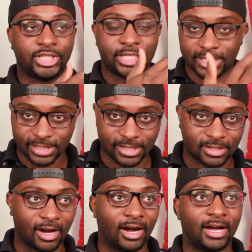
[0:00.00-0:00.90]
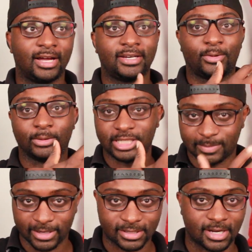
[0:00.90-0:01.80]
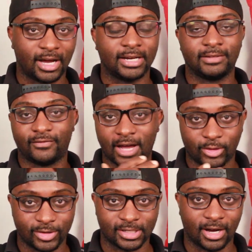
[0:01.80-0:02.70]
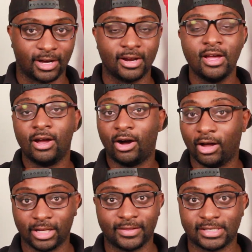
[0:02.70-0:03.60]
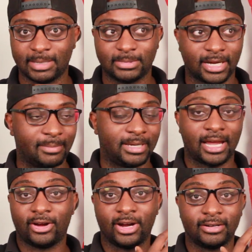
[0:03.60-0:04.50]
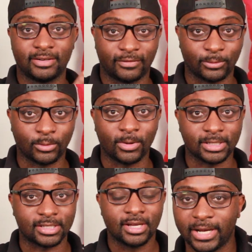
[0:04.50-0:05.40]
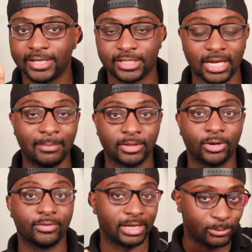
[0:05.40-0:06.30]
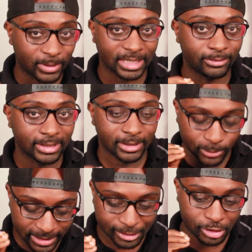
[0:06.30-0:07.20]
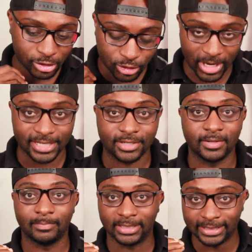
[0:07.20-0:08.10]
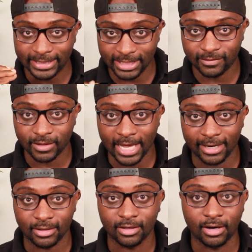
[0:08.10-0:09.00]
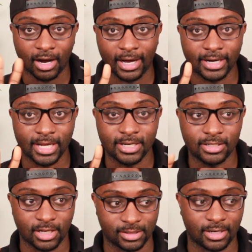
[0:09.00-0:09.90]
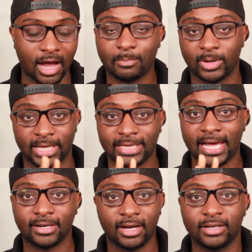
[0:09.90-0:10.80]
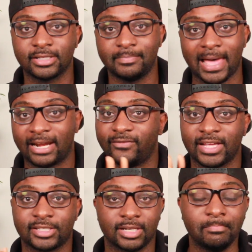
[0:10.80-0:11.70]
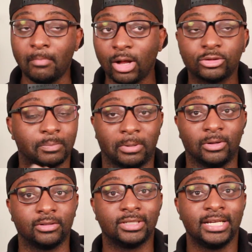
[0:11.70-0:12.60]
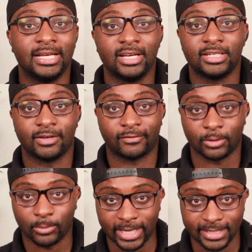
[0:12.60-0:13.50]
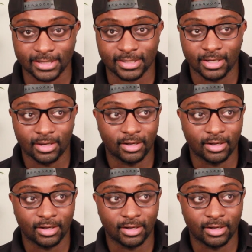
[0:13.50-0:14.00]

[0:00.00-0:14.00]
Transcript: Jesus is God, the Holy Spirit is God, the Father is God, all at the same time carrying out different roles. But Islam, though, they really, really, really stress the belief that God doesn't operate like that. God doesn't manifest in multiple different ways.